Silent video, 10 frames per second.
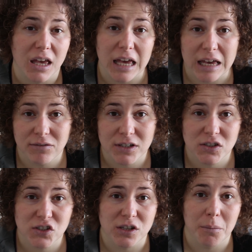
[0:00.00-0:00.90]
if
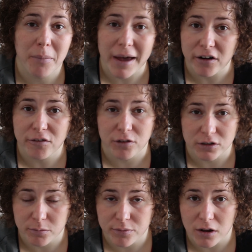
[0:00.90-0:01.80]
it's better for
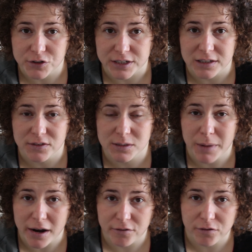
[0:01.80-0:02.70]
the project, if it's
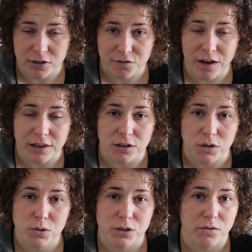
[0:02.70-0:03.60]
better for the final
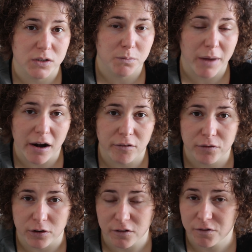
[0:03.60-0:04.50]
user, if it's better
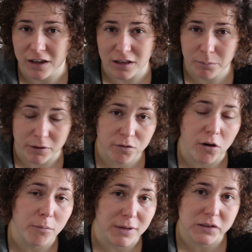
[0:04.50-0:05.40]
for the final
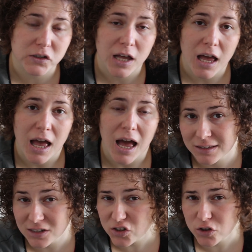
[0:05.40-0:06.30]
performance.
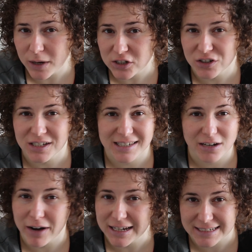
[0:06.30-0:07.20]
This situation is a
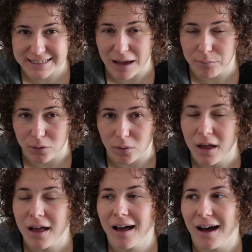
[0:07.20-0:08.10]
great example.
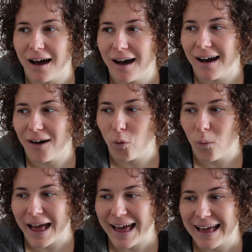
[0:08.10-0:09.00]

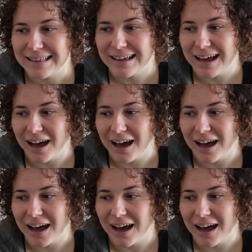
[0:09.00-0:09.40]
When